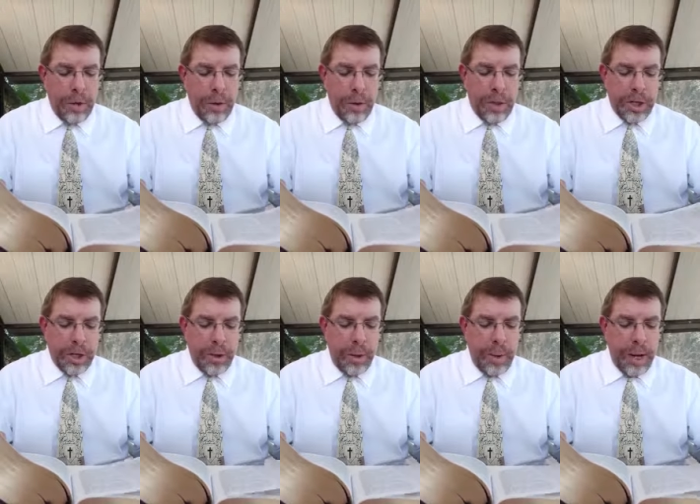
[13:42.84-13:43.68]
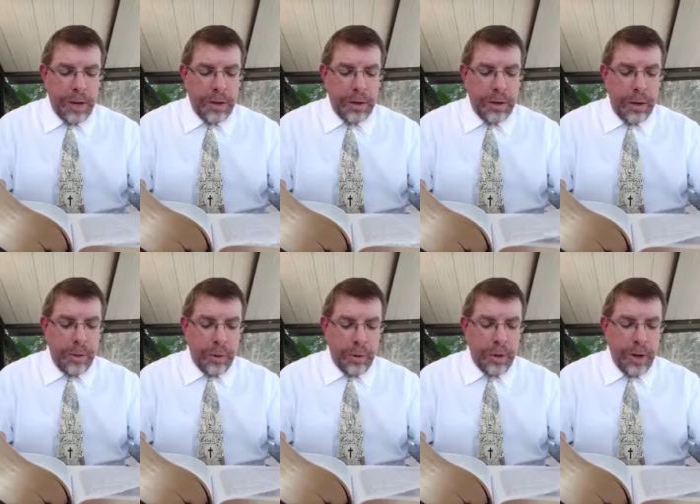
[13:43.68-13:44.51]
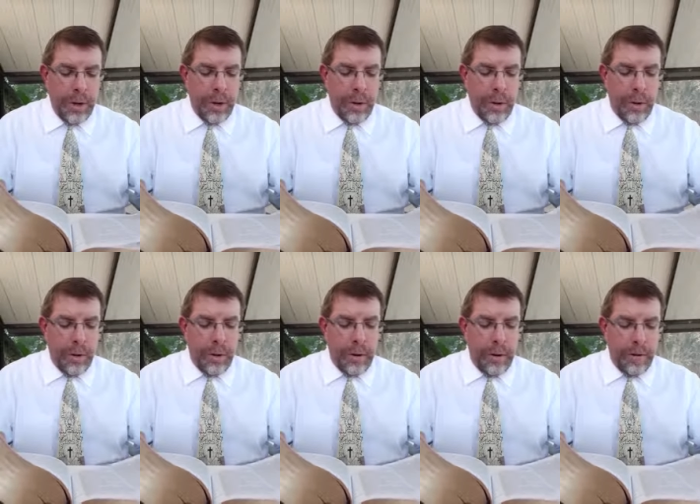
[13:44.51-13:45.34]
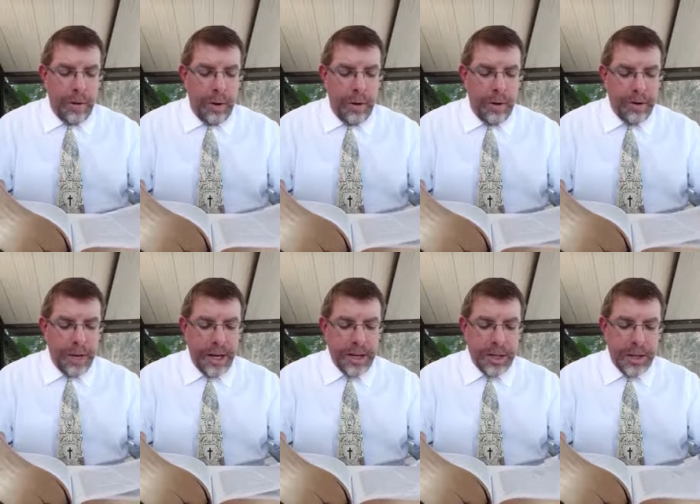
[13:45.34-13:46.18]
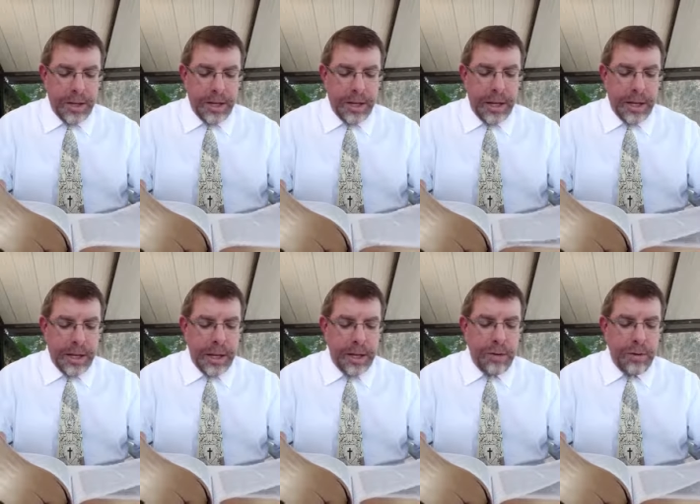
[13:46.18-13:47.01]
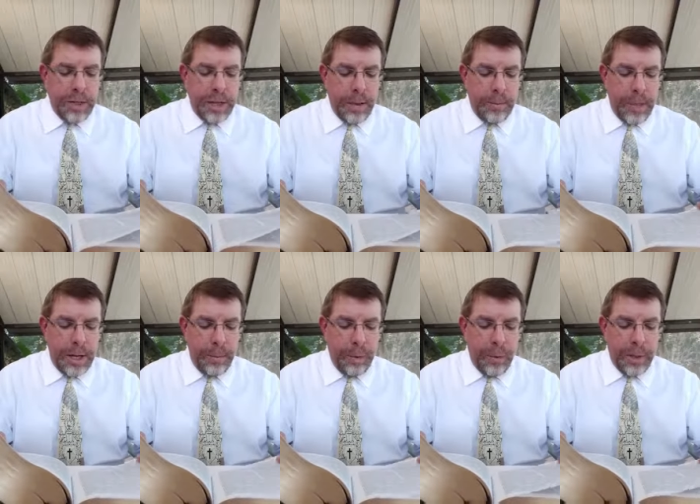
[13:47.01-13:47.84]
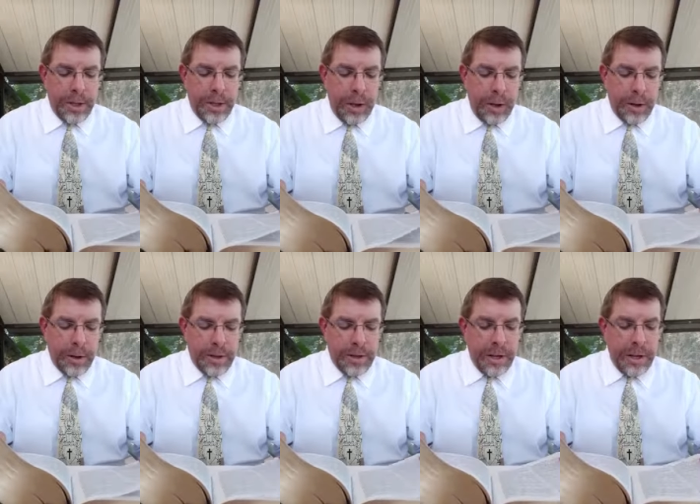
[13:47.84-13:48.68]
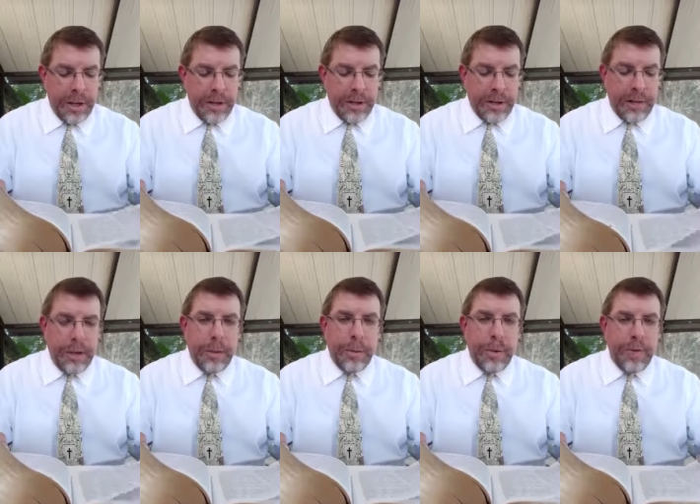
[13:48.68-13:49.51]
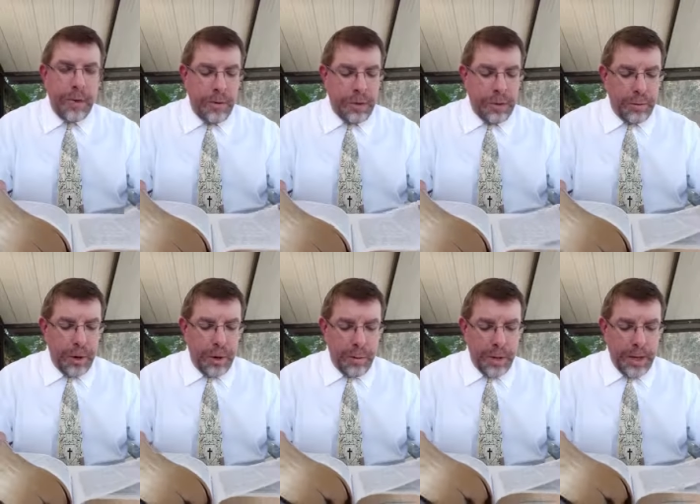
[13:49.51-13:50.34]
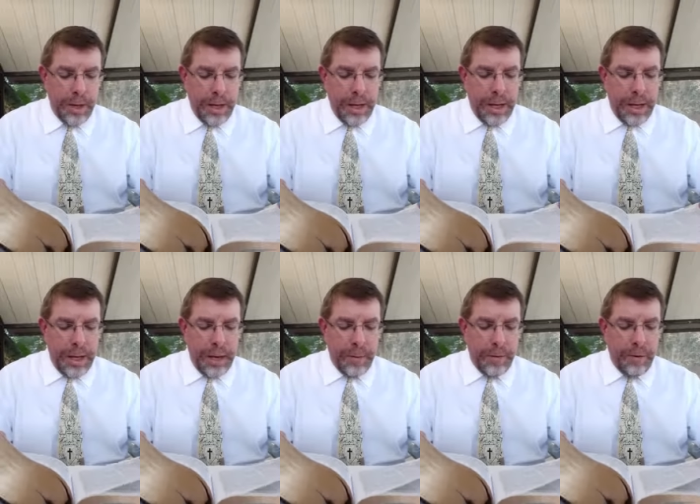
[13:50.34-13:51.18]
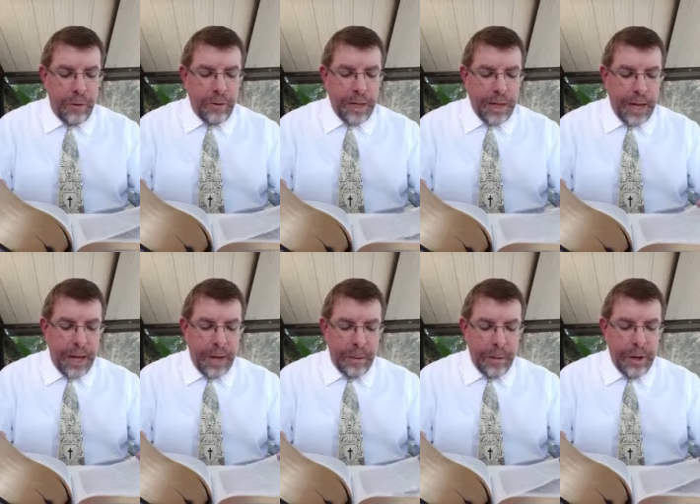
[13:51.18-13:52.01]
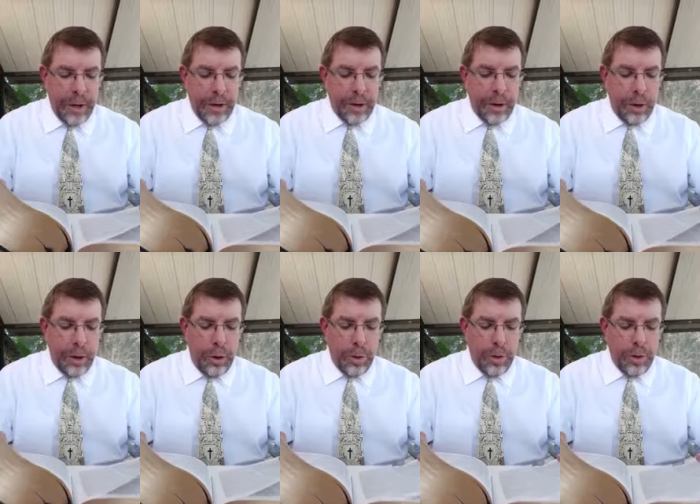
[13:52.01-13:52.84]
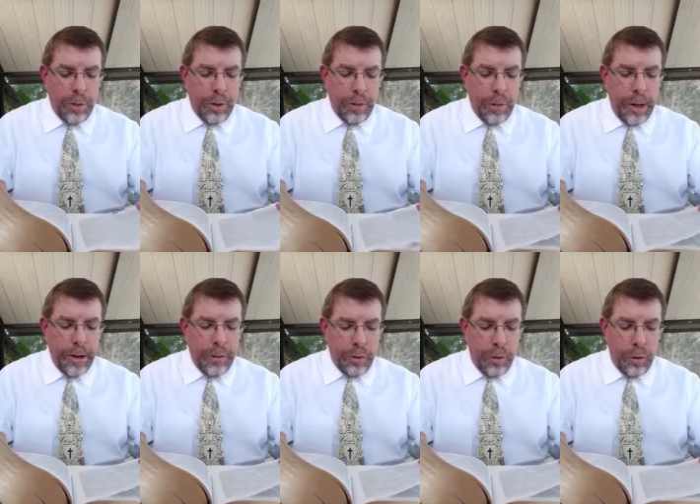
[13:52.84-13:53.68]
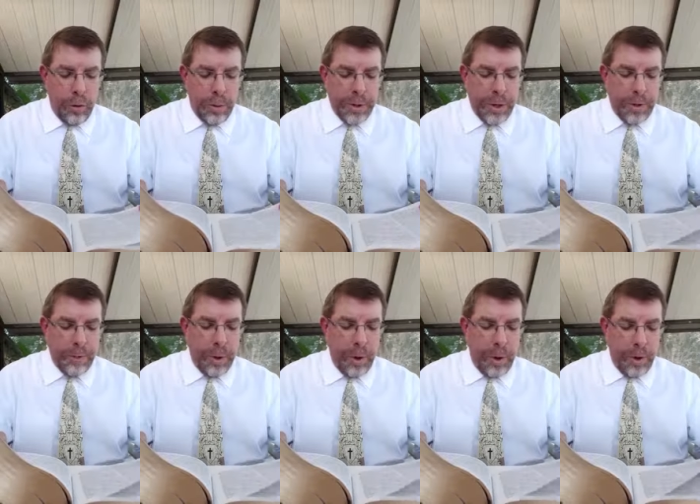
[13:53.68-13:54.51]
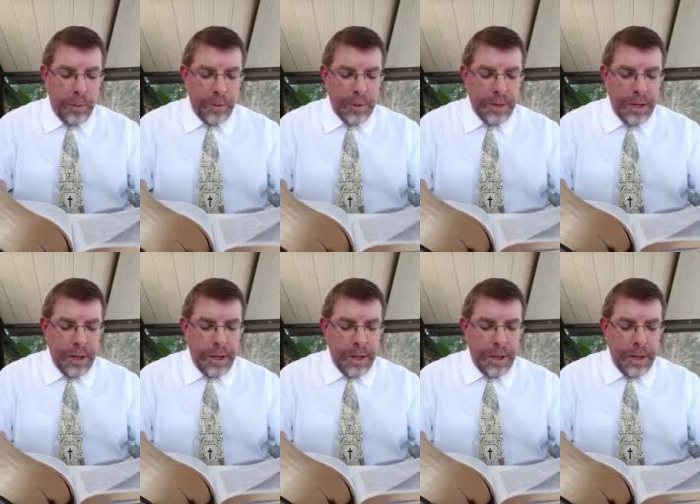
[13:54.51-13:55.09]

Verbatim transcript: which no man could number, or of all nations, and kindreds, and people, and tongues, stood before the throne, and before the Lamb, clothed with white robes and palms